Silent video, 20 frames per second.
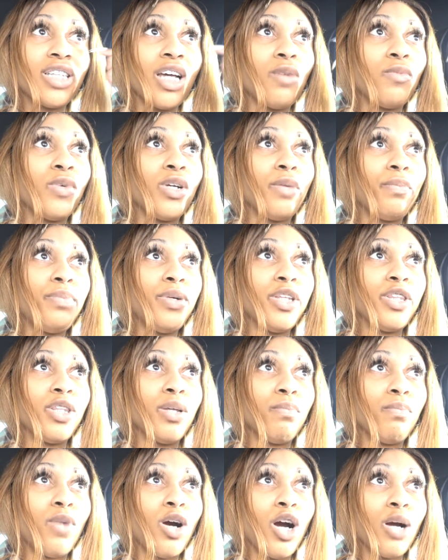I want to put
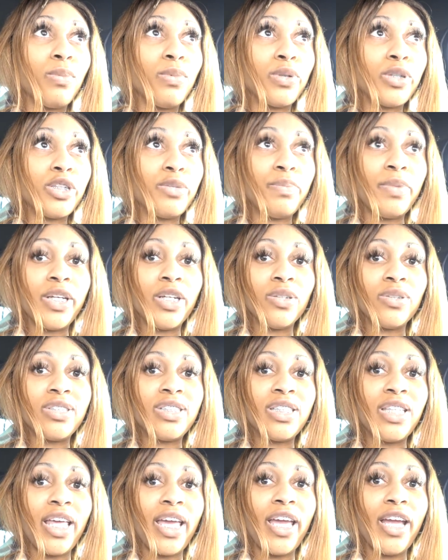the marble
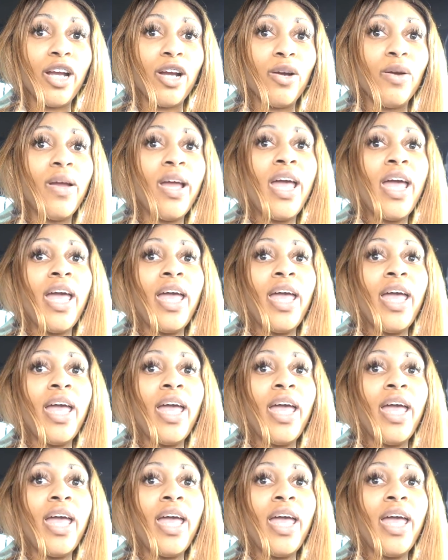spears there.